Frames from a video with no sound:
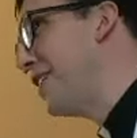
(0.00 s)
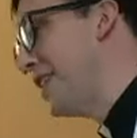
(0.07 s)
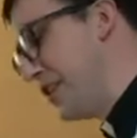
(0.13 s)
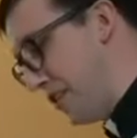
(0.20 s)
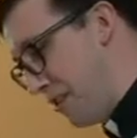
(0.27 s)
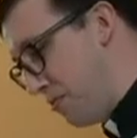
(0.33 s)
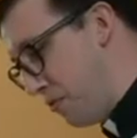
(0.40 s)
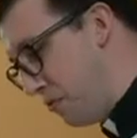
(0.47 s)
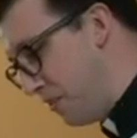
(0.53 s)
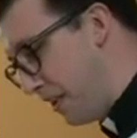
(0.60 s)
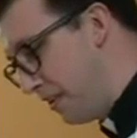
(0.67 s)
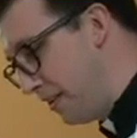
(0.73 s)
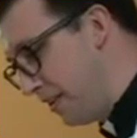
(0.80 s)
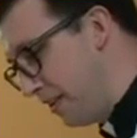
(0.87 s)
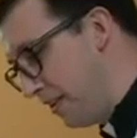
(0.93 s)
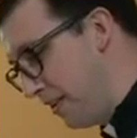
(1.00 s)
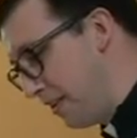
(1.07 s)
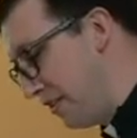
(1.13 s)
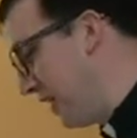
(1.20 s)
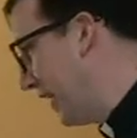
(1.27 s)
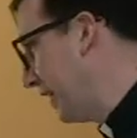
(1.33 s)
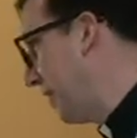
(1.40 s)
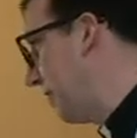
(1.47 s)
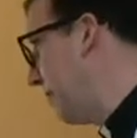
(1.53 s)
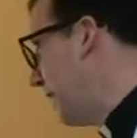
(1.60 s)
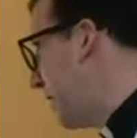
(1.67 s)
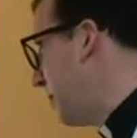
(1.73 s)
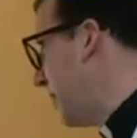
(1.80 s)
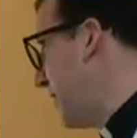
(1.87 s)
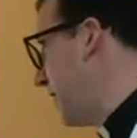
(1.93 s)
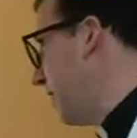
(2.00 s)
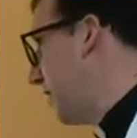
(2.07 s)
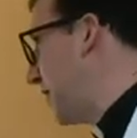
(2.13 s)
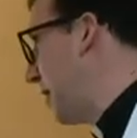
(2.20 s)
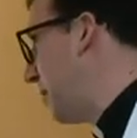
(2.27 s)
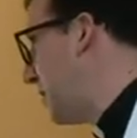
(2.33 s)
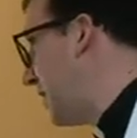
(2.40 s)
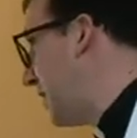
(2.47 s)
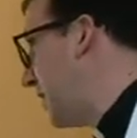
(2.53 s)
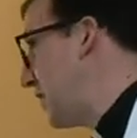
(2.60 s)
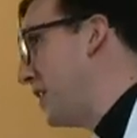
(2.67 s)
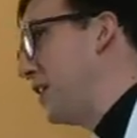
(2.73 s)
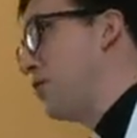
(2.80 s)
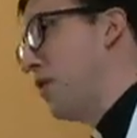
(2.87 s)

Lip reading: a Disney movie. It's not the figment of some Disney